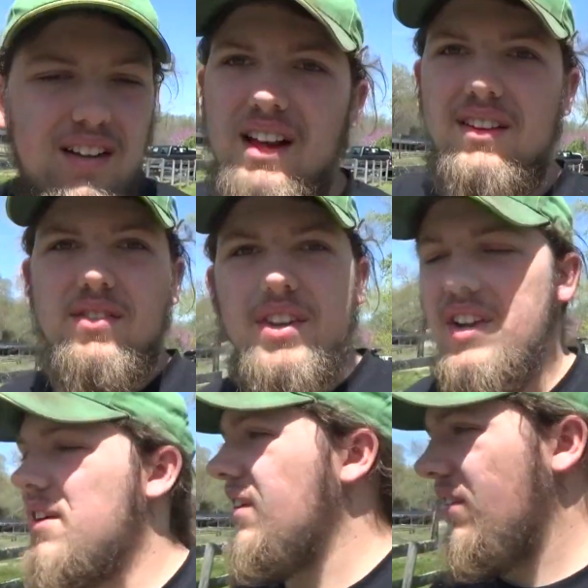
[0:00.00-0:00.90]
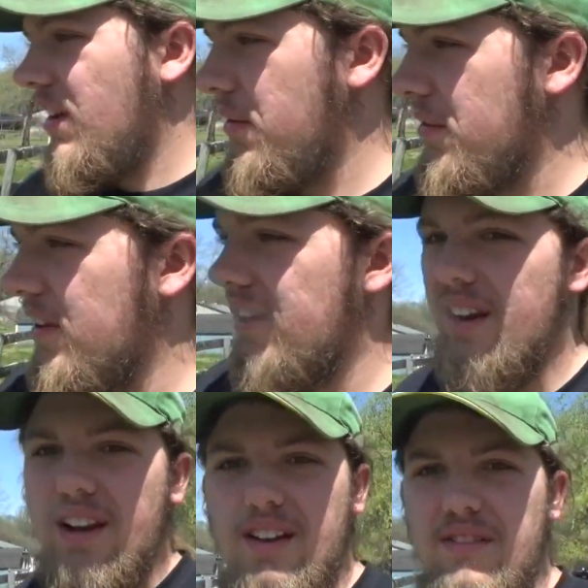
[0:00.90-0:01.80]
Last video I said I was going to
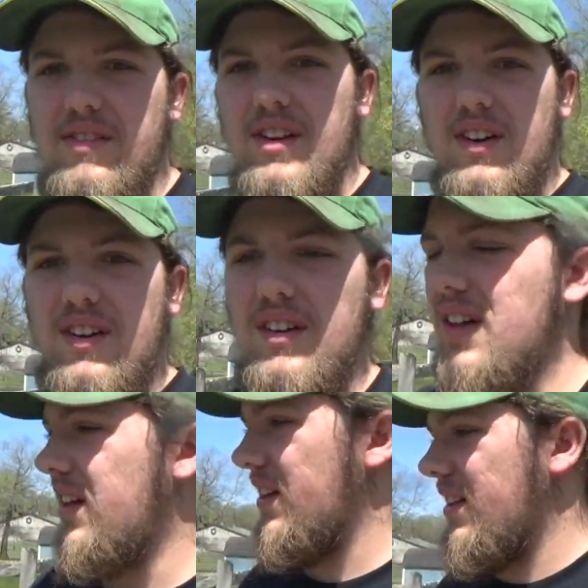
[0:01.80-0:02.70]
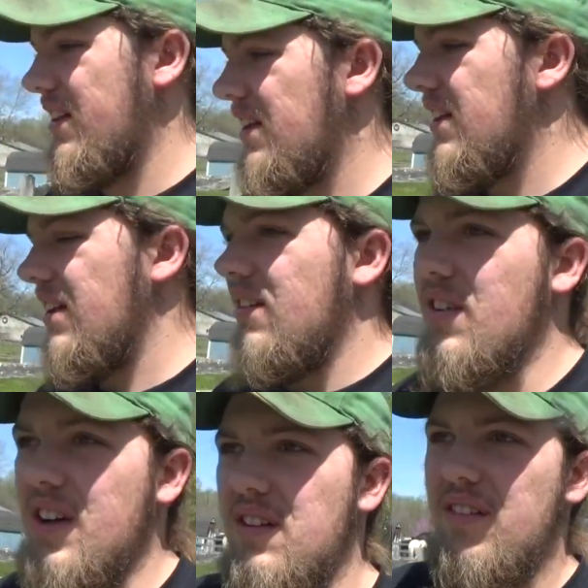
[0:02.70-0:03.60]
give y'all,
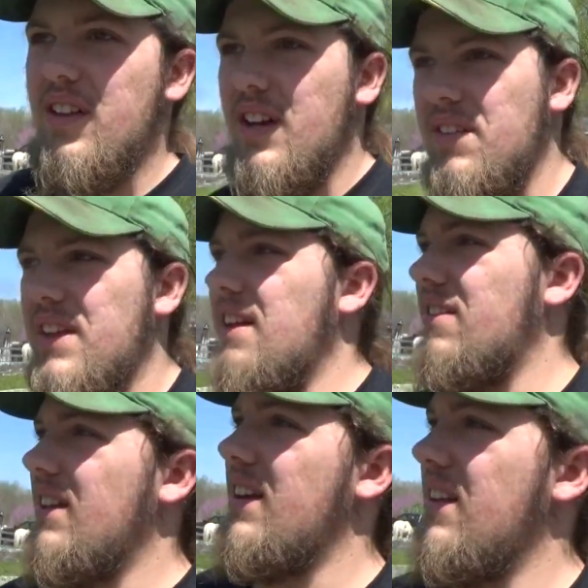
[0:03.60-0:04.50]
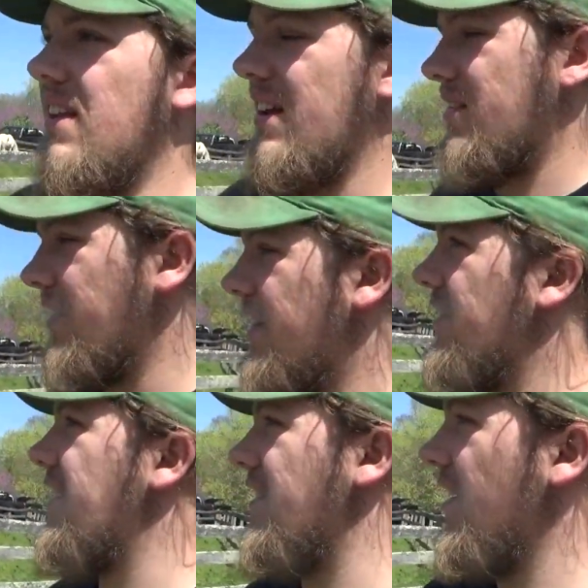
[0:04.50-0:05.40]
well, I don't think I said it in the last video
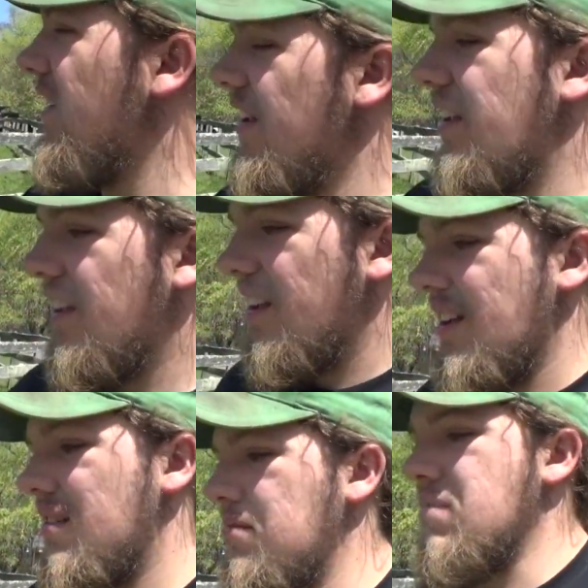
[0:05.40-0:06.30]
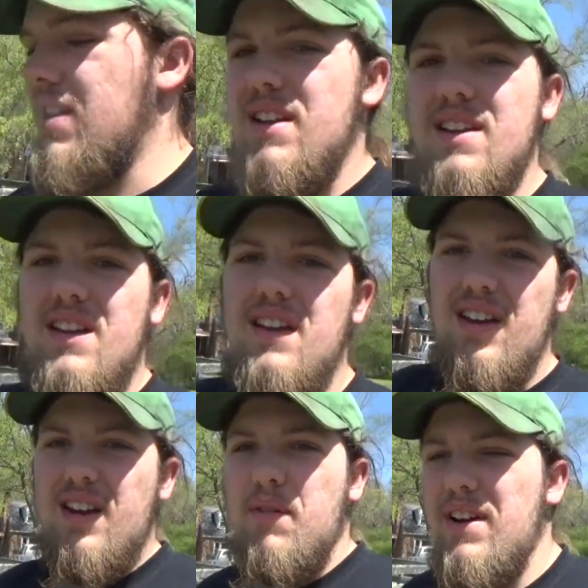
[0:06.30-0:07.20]
either. But
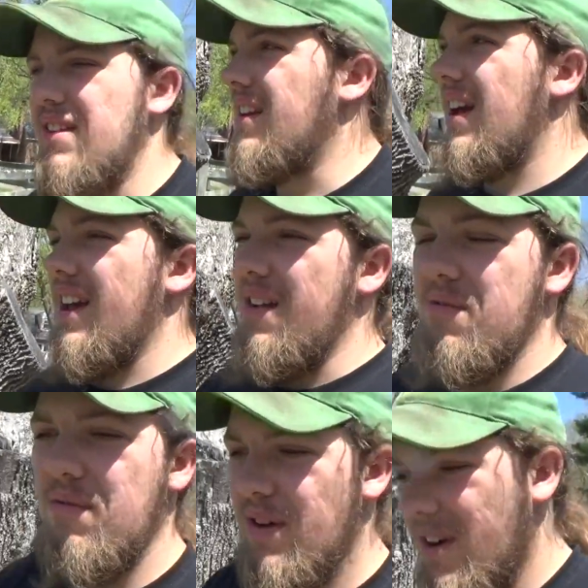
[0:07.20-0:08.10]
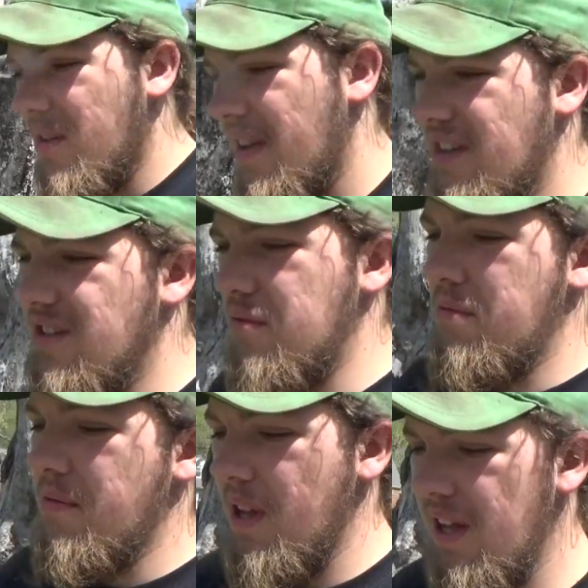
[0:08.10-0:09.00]
anyway, today we're going to
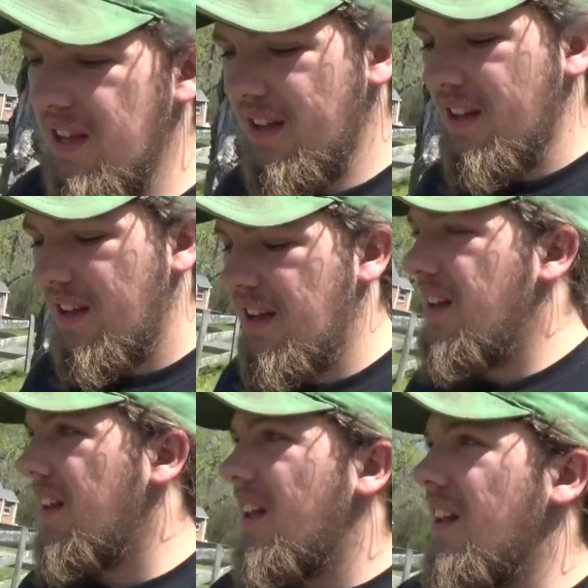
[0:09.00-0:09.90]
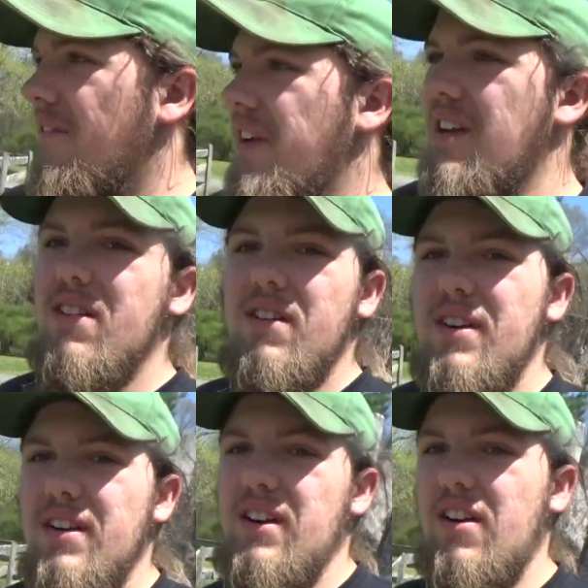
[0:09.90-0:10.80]
be doing
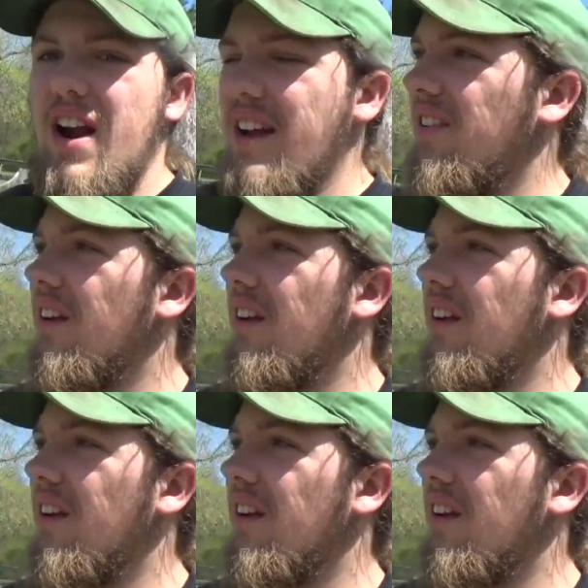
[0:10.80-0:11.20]
grass